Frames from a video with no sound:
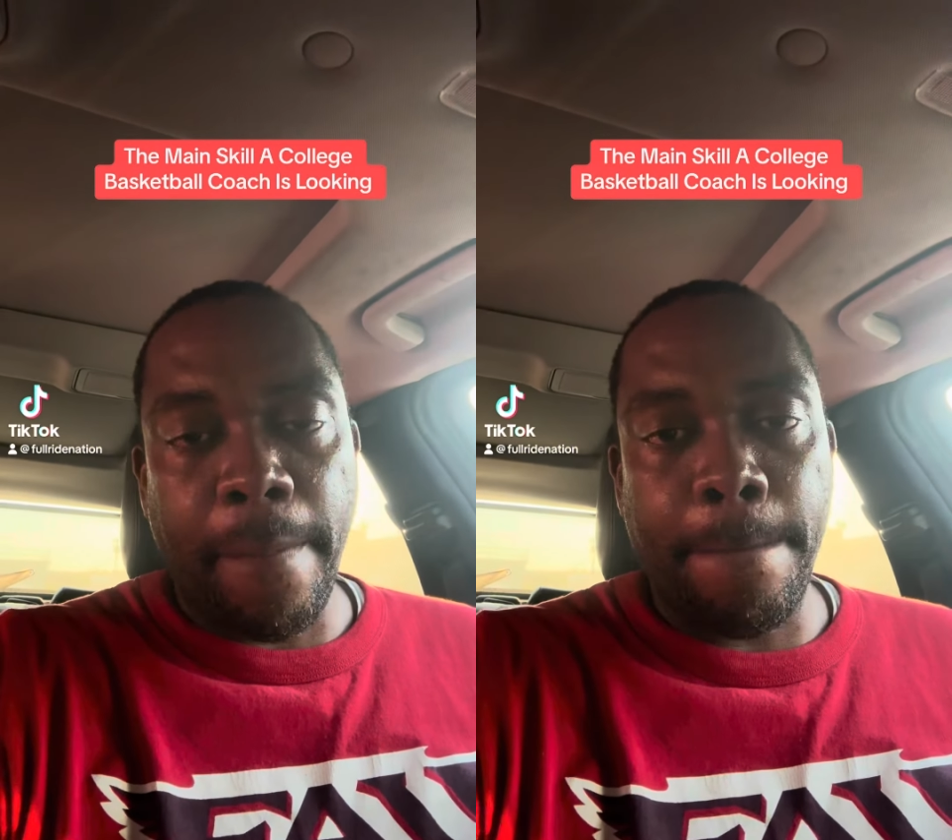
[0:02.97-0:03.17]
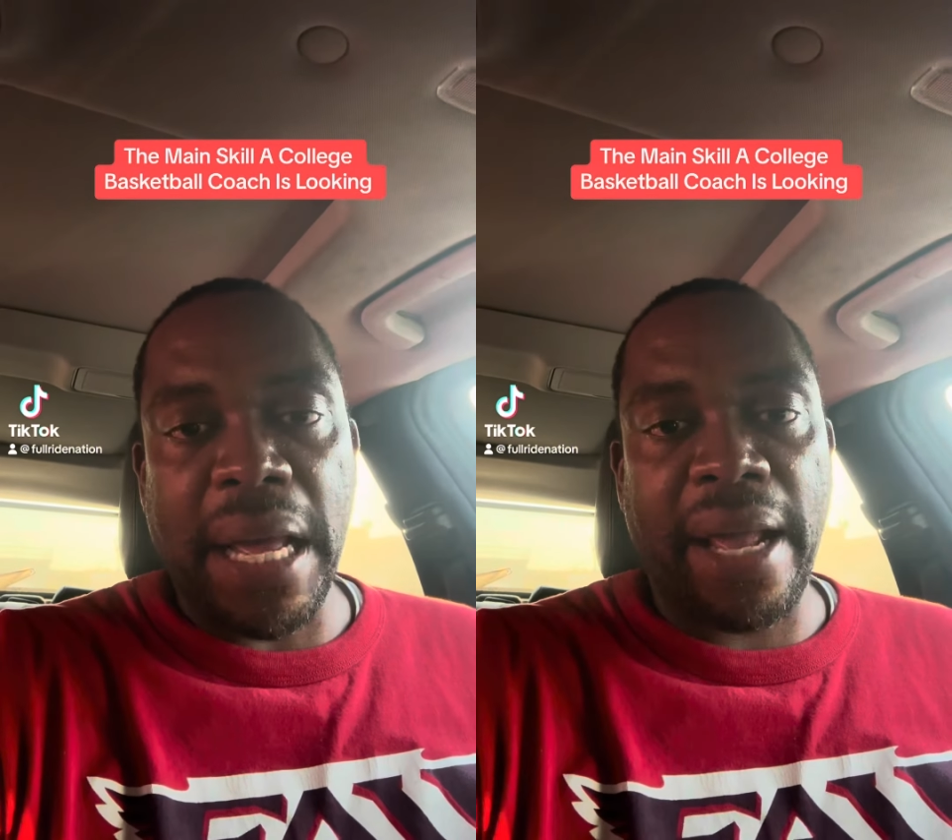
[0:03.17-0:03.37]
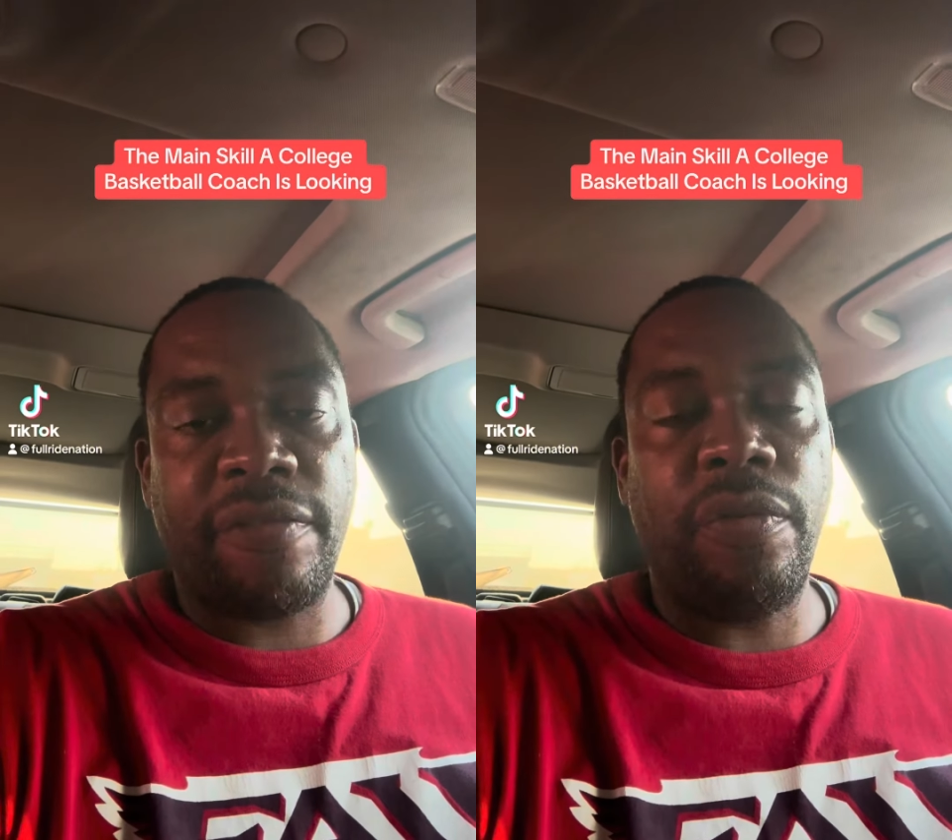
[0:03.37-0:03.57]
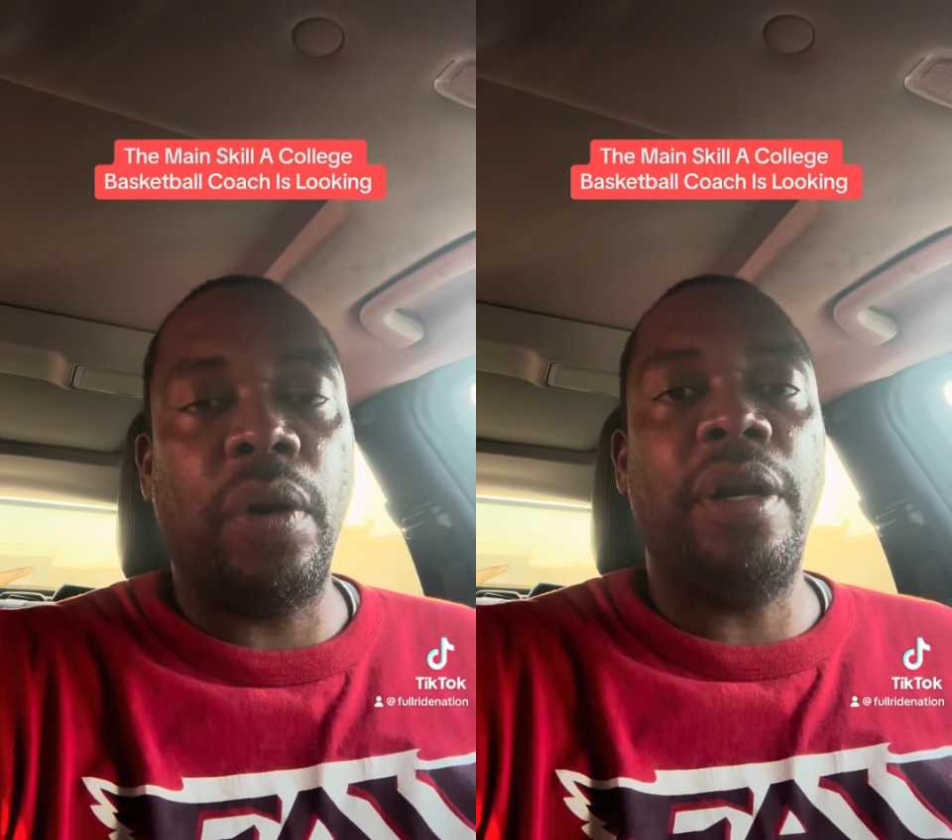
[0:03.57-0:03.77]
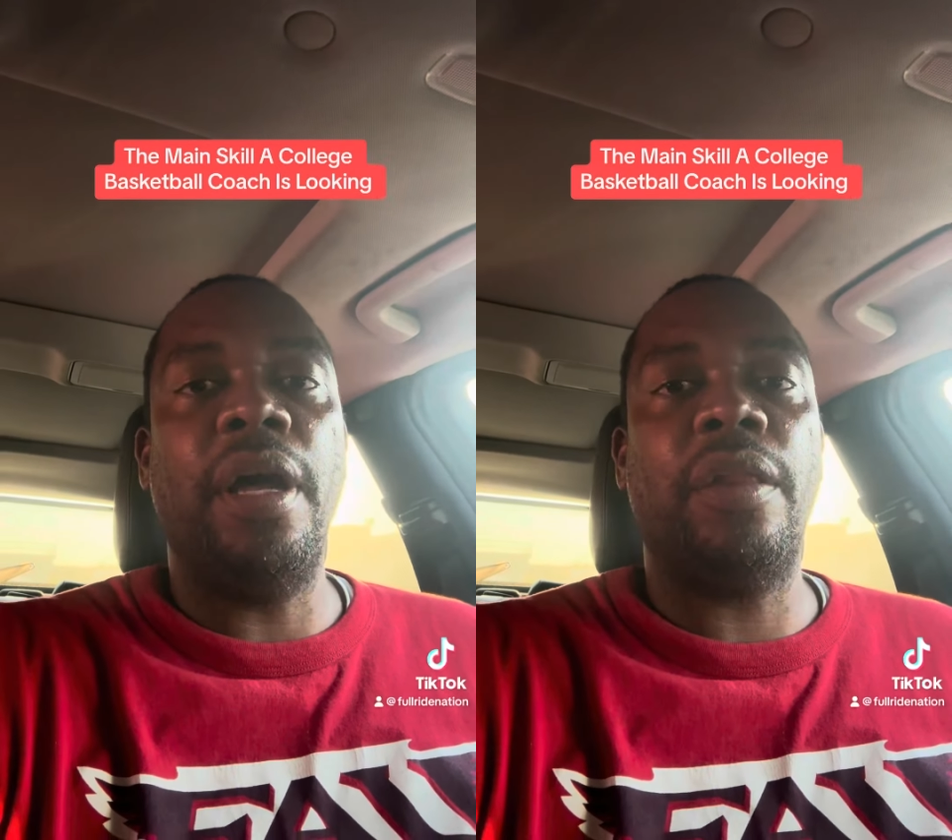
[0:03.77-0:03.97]
Back for
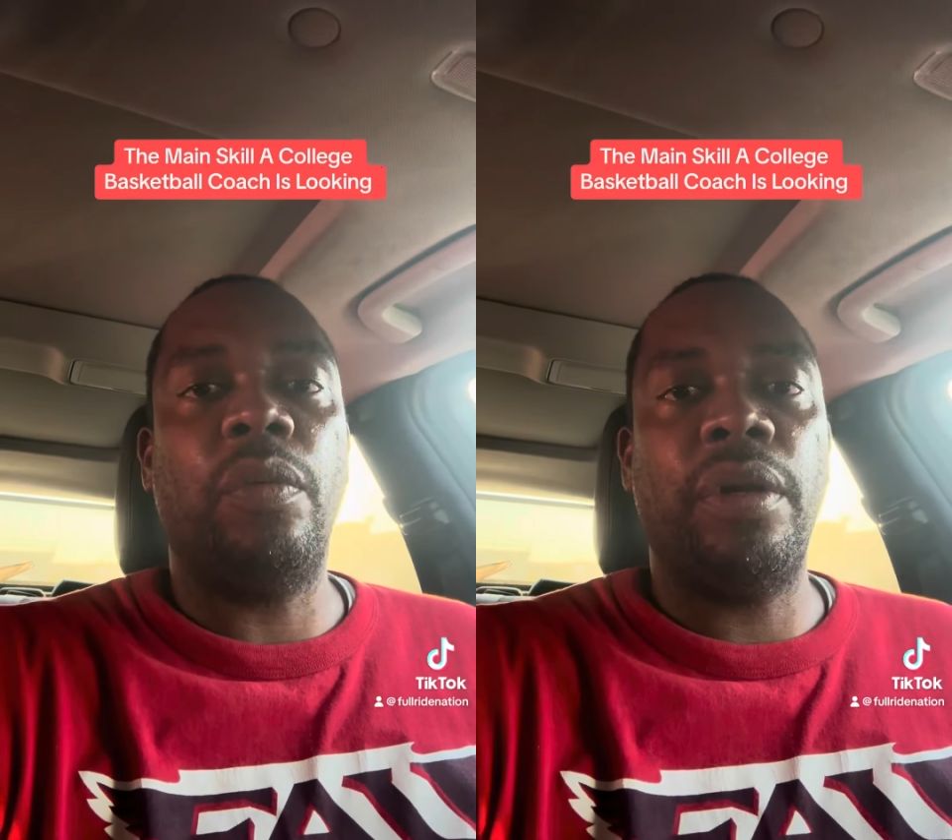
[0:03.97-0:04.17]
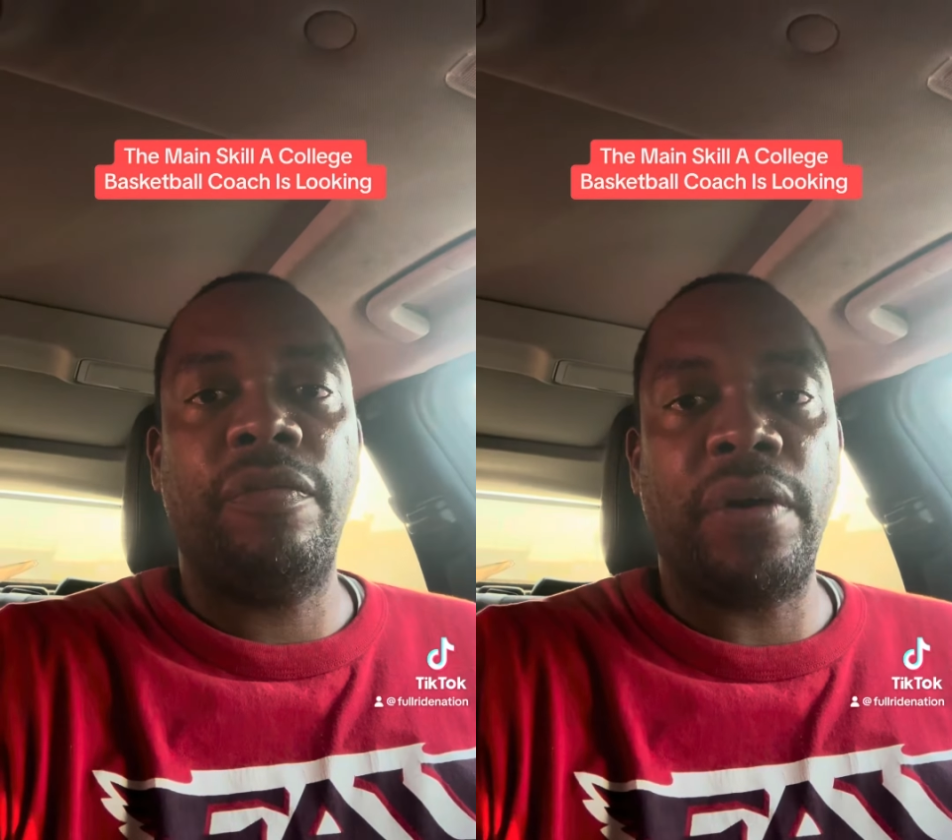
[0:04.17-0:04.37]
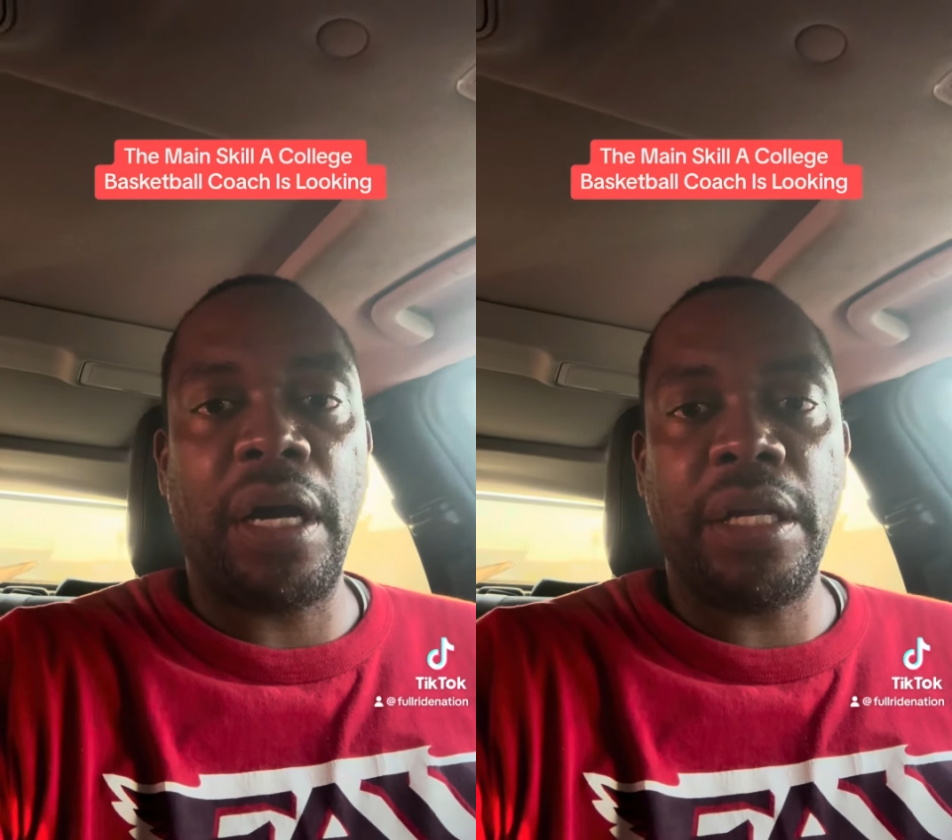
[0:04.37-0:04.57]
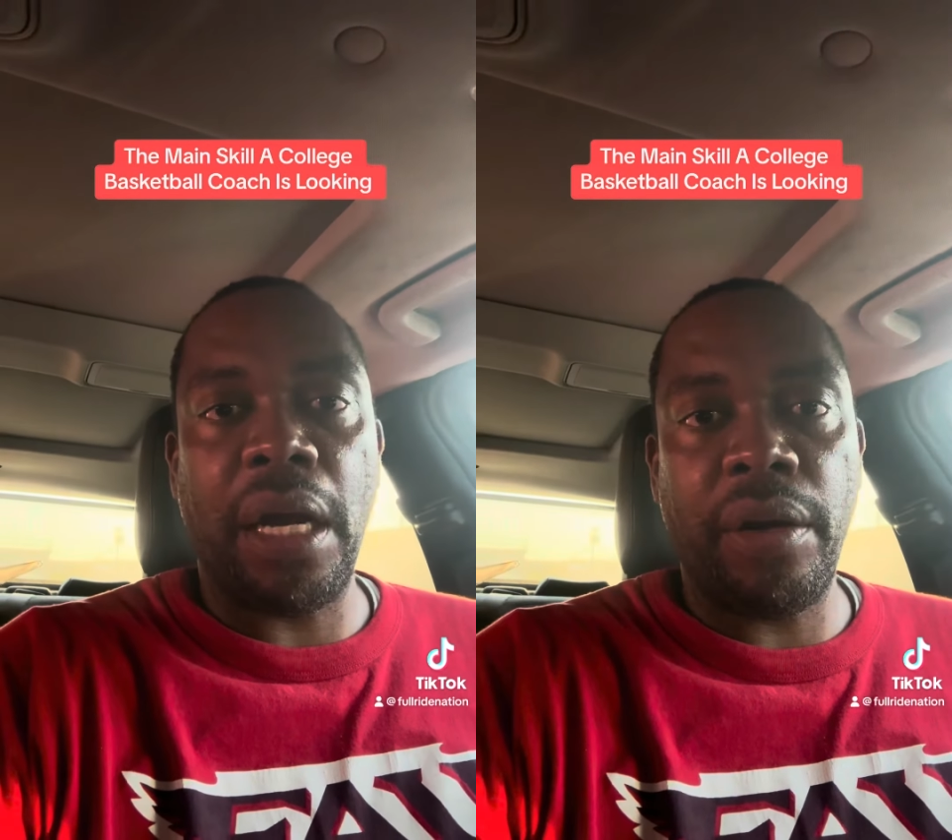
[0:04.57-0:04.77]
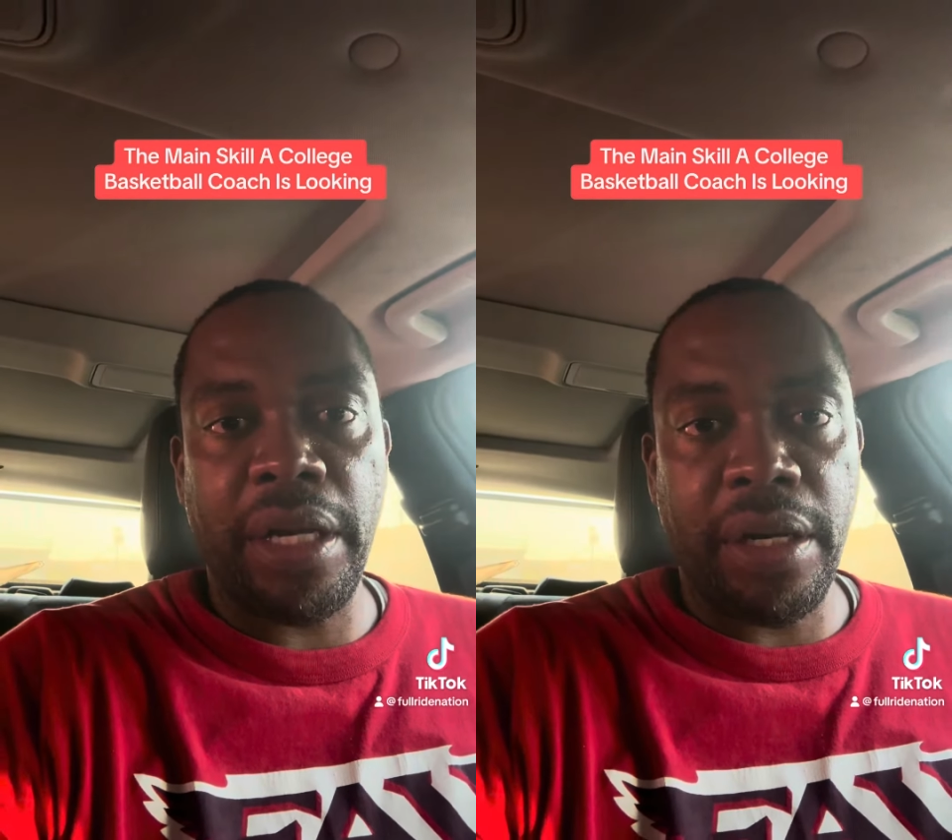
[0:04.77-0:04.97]
another one. For all
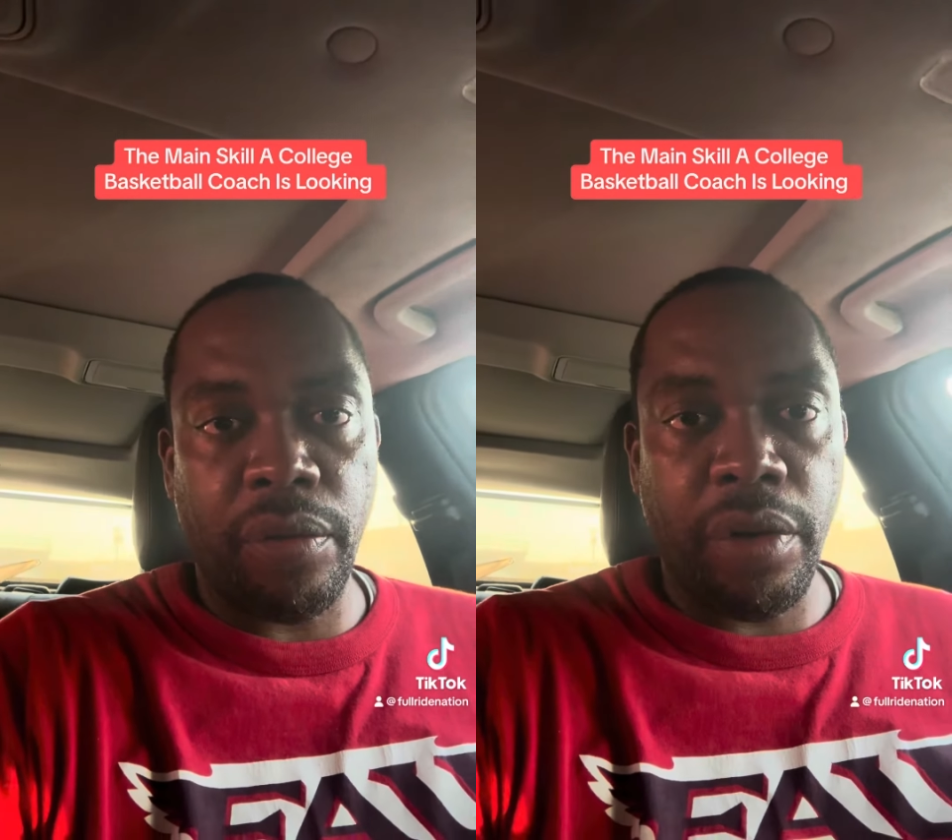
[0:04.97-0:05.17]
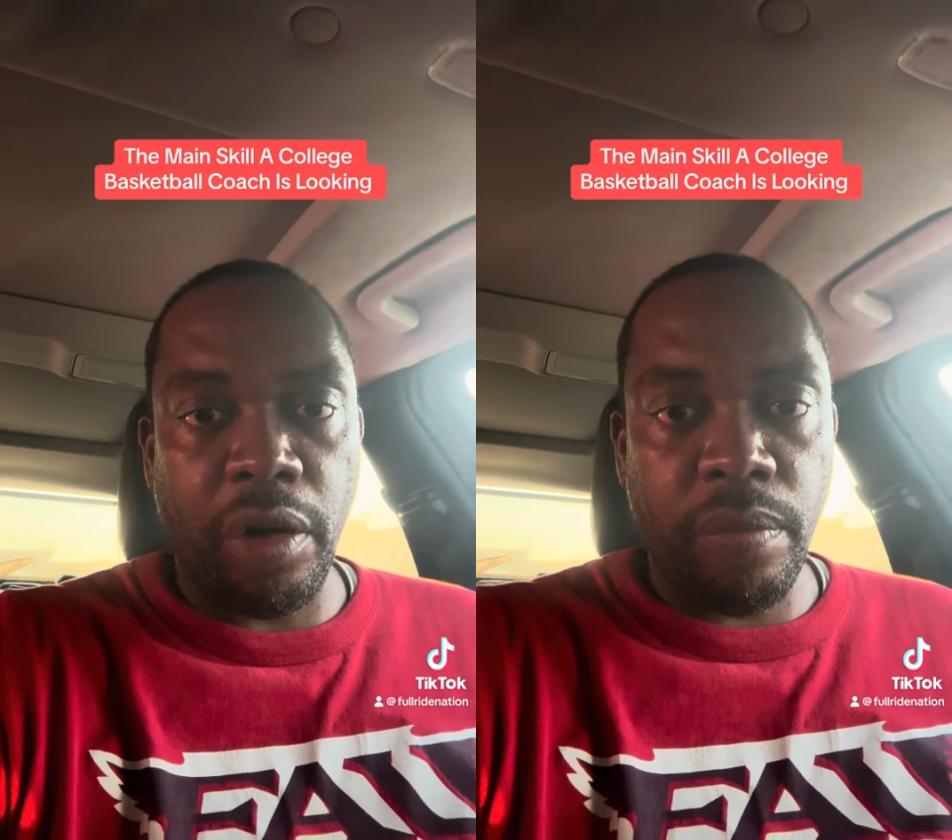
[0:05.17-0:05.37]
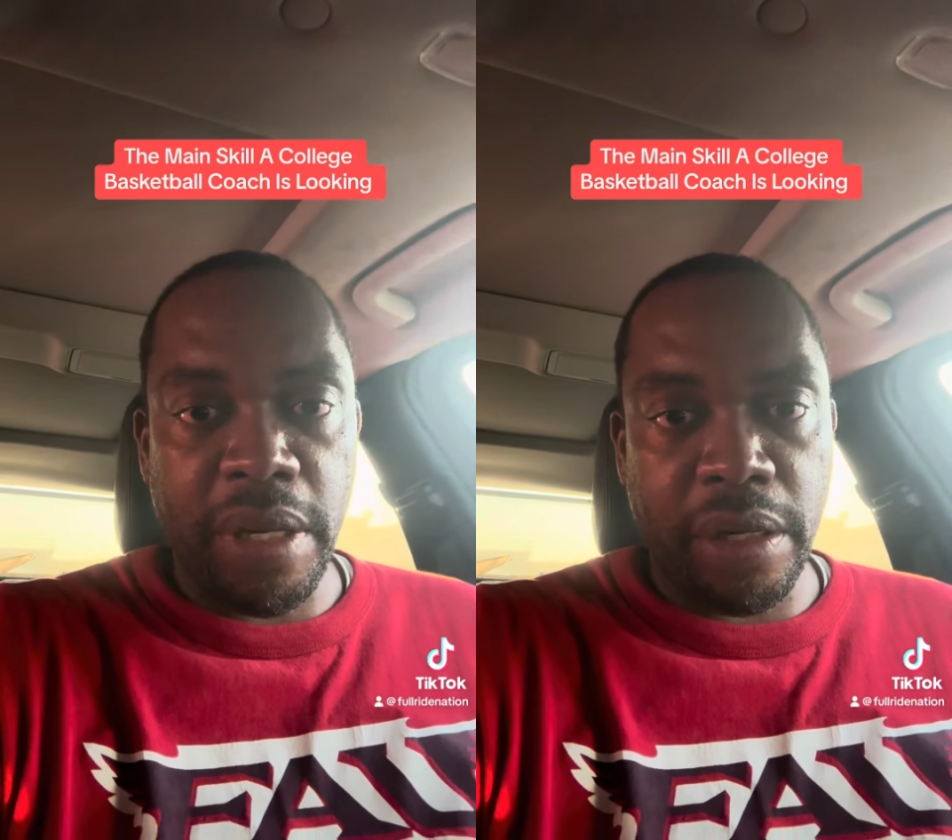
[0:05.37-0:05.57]
y'all that don't know me,